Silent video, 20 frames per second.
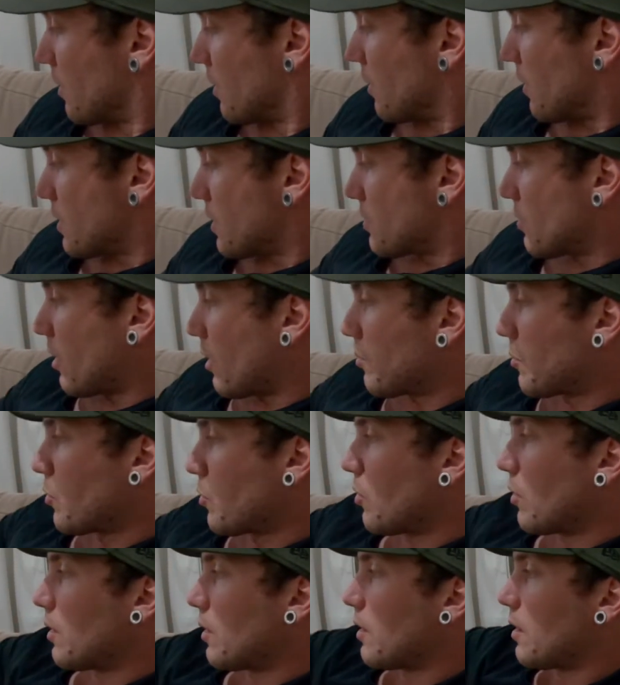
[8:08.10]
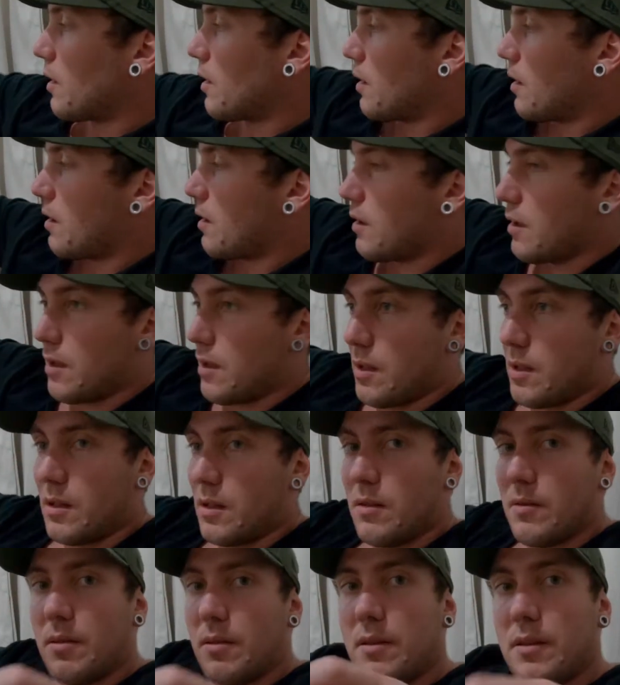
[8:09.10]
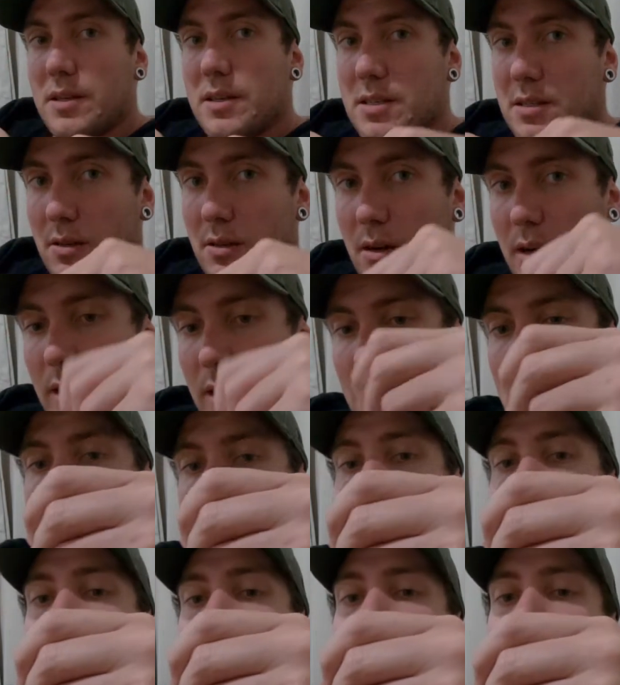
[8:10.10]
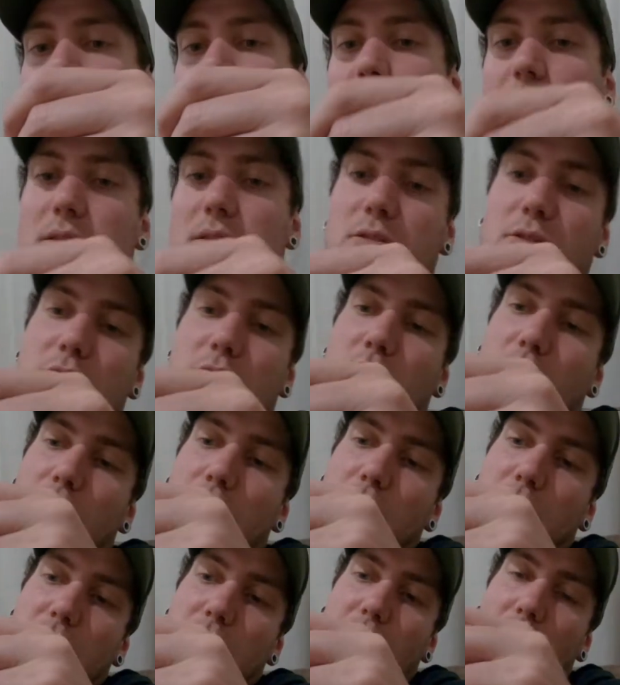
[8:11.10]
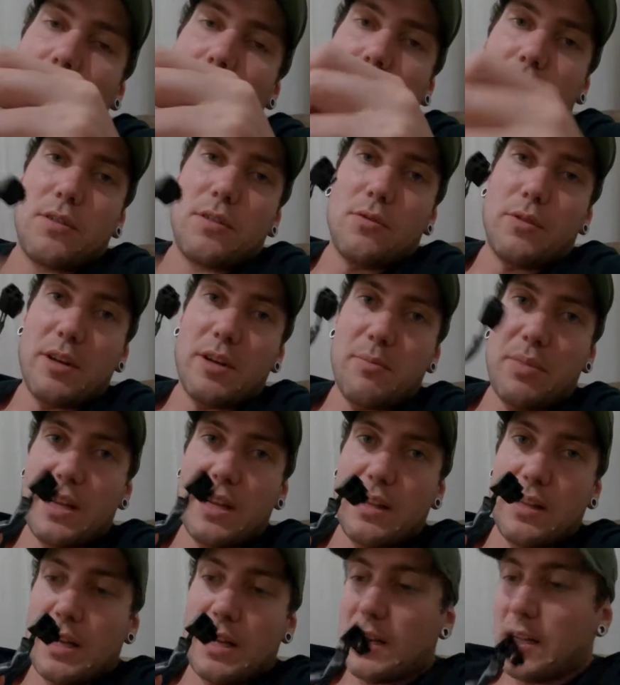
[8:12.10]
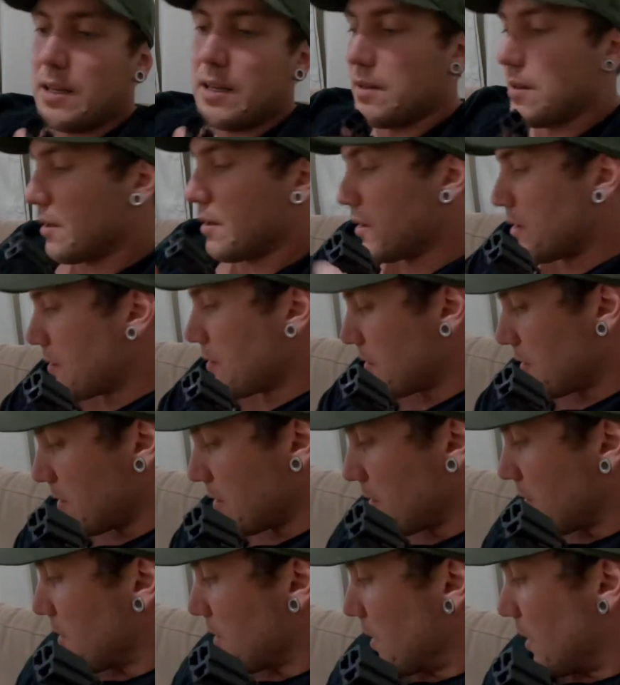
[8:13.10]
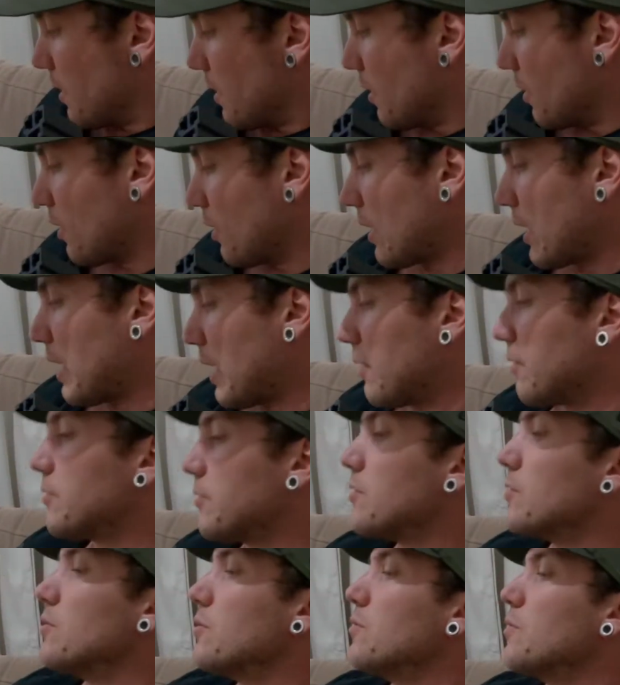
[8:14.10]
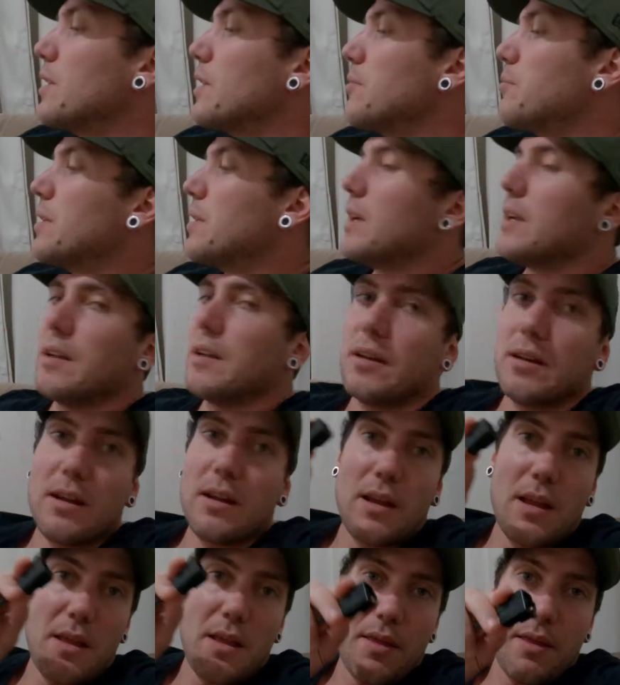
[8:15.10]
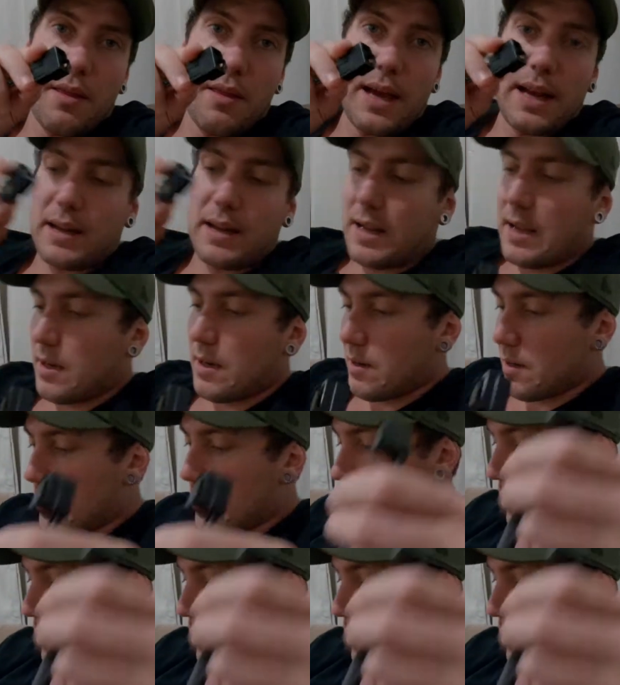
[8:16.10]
That's why I brought this guy with me, to show you that I have to repin that end. I have to repin that end.